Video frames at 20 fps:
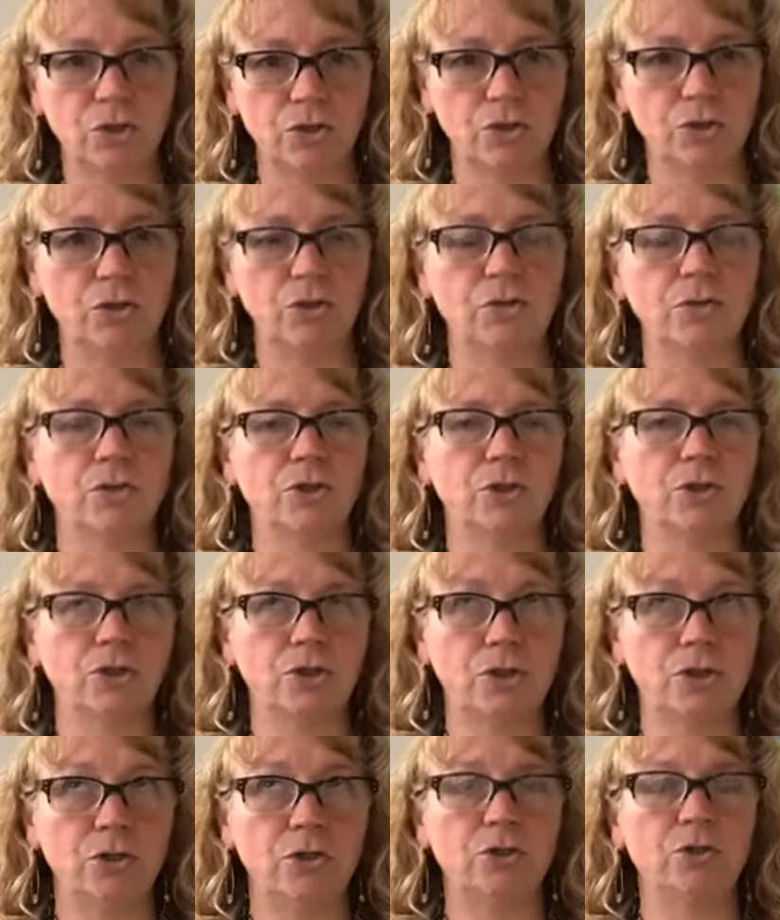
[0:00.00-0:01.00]
huge,
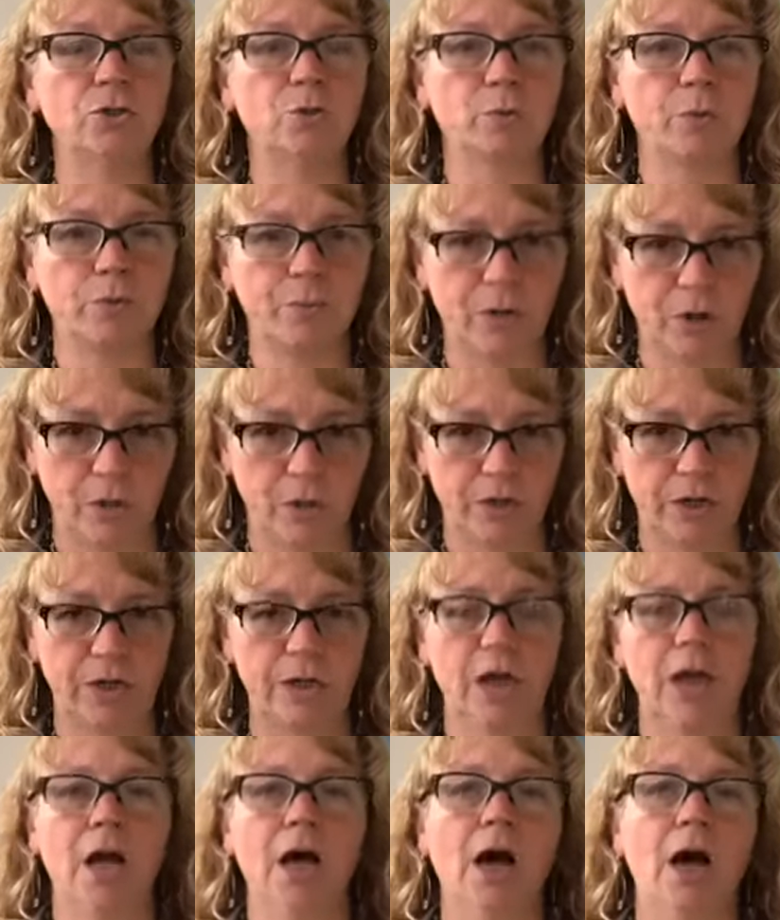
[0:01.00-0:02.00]
huge proponent
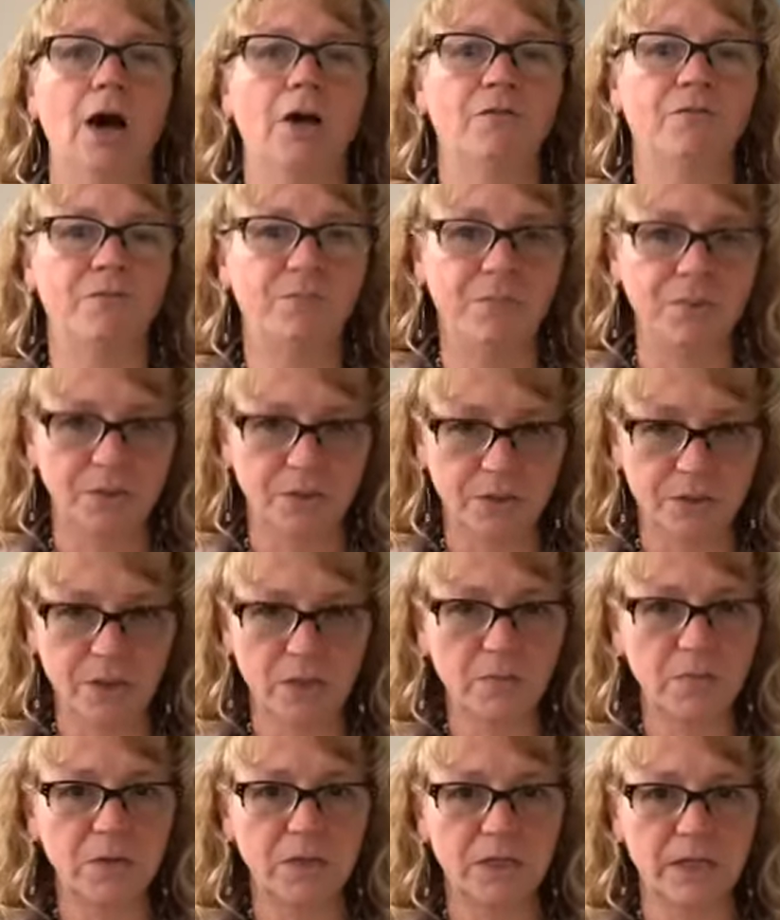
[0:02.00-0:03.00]
of building
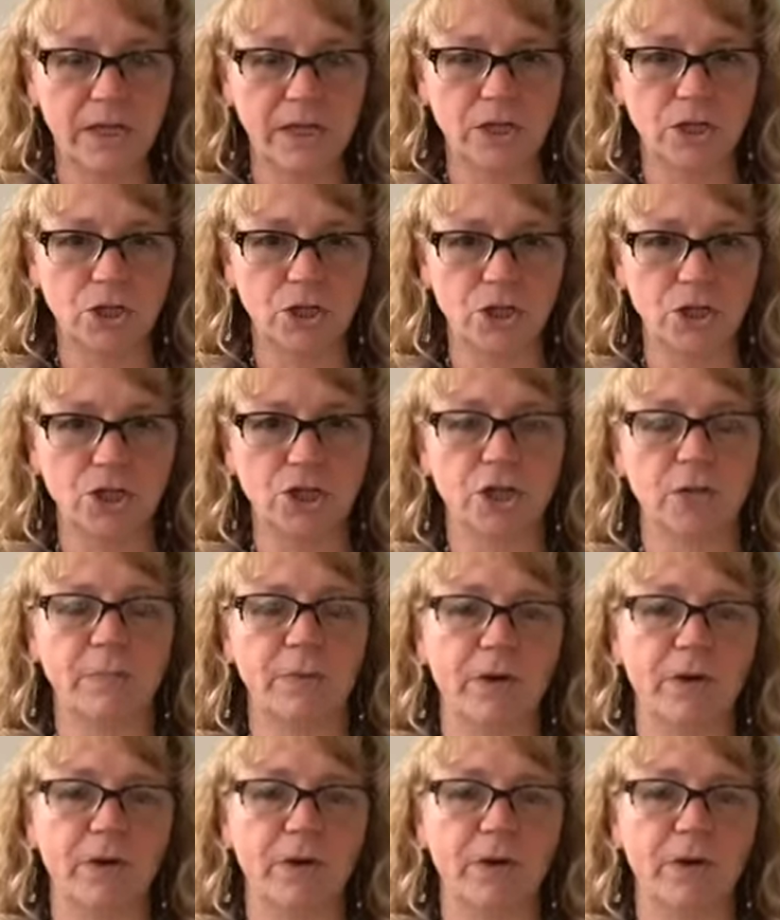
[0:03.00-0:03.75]
a relationship,